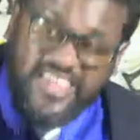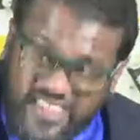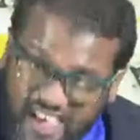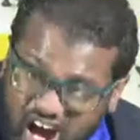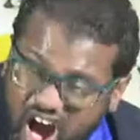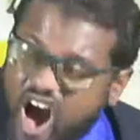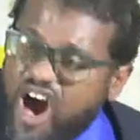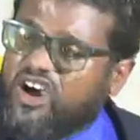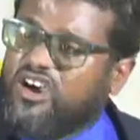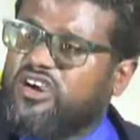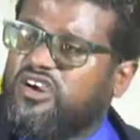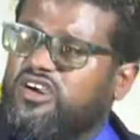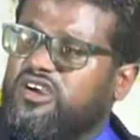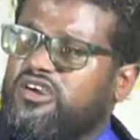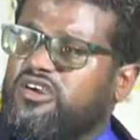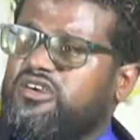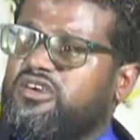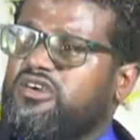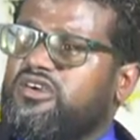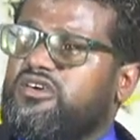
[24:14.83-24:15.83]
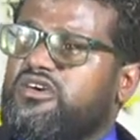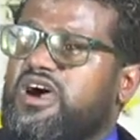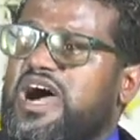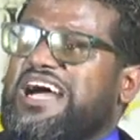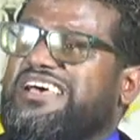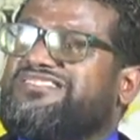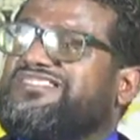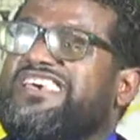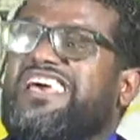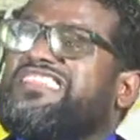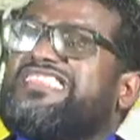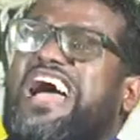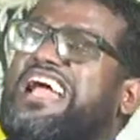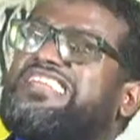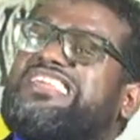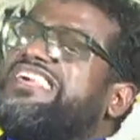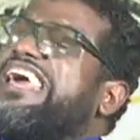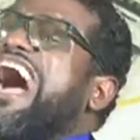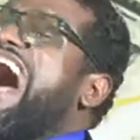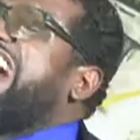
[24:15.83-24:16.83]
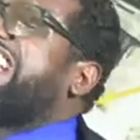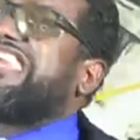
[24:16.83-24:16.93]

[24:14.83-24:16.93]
you. And Satan can